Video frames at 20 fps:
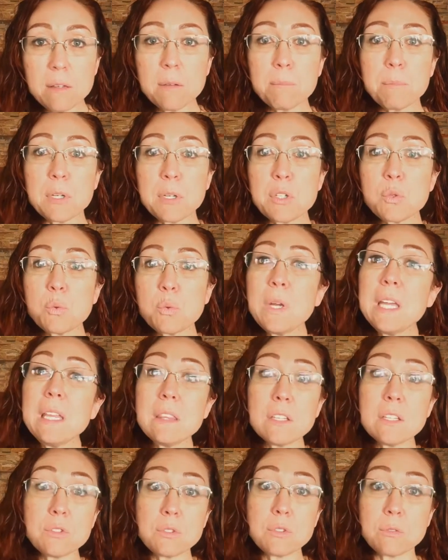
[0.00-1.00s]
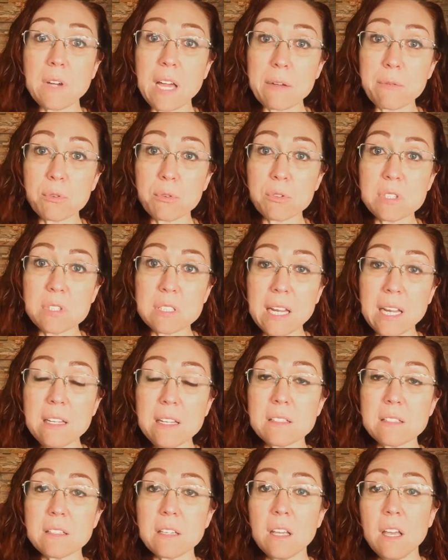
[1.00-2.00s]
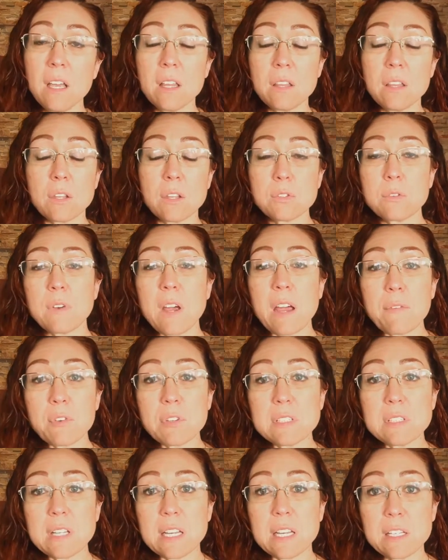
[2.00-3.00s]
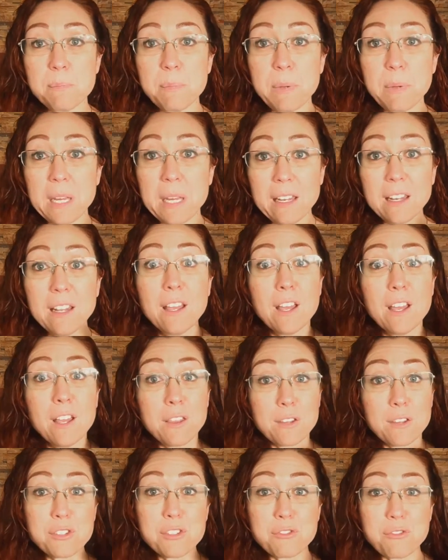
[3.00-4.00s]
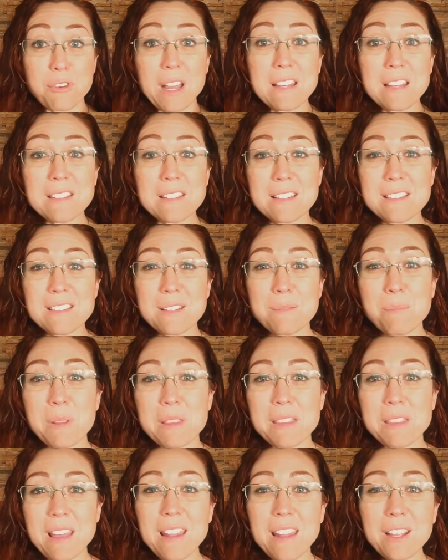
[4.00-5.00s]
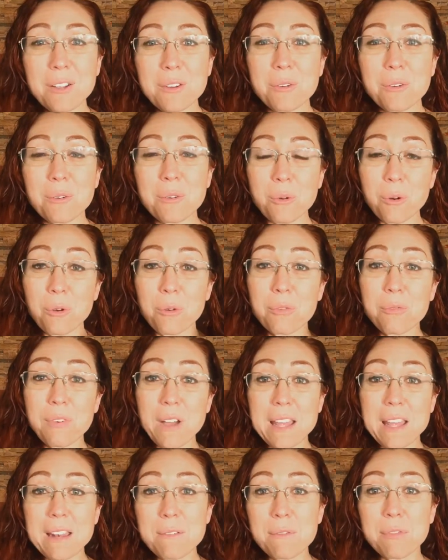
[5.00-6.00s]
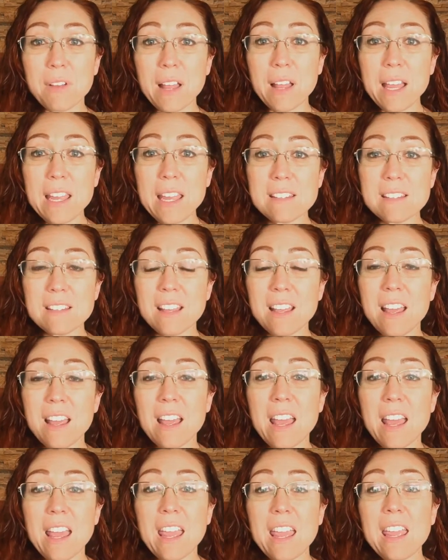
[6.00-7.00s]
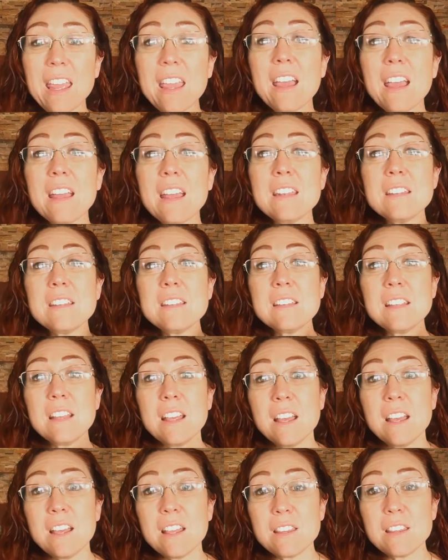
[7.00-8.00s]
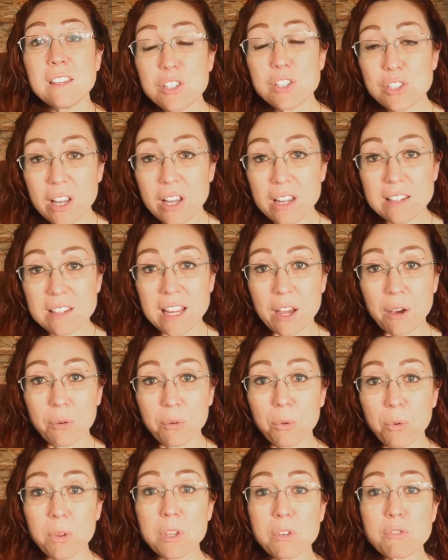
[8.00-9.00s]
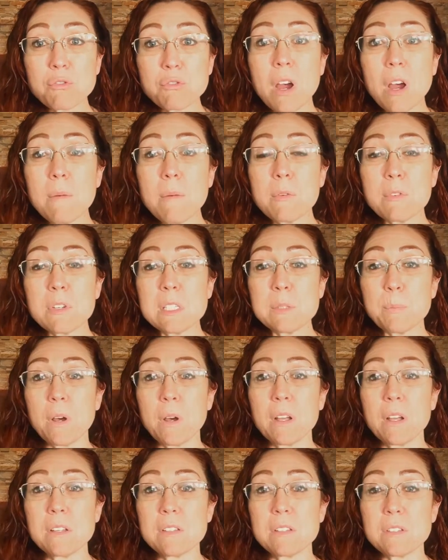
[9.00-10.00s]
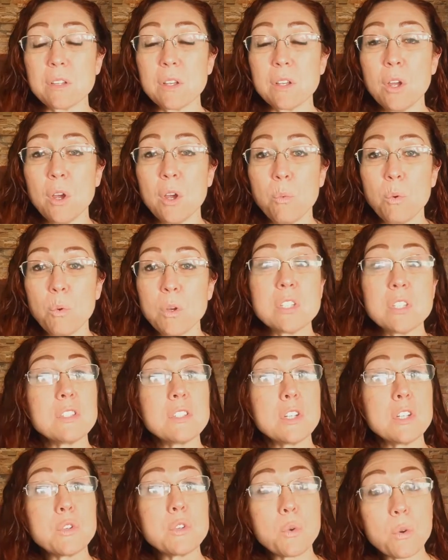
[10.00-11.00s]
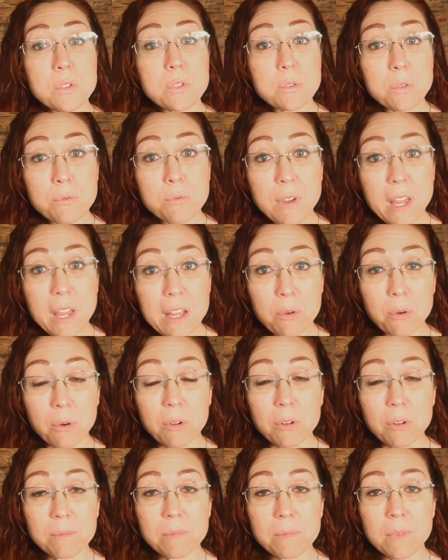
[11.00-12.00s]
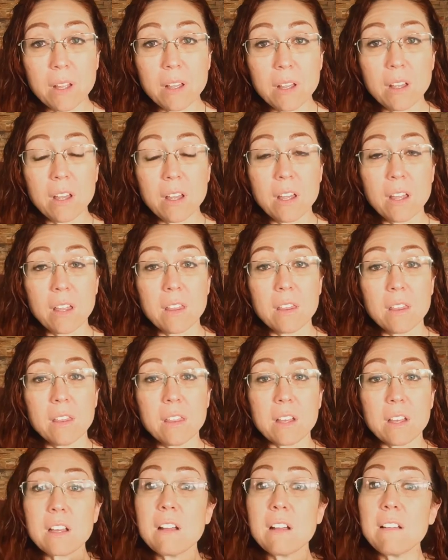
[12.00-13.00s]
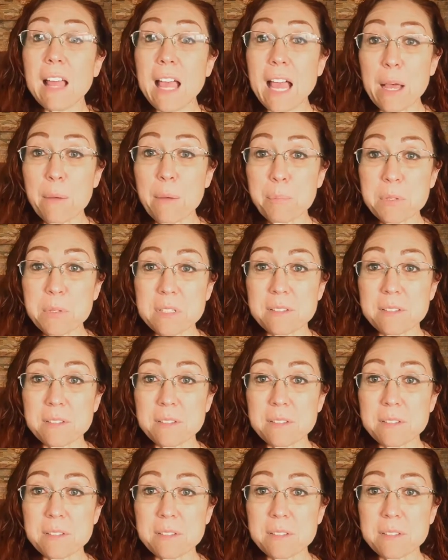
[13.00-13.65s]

between the survival states, the survival states being the stress and sympathetic or fight and flight, and the shutdown or the trauma response, which is the dorsal vagal the collapse,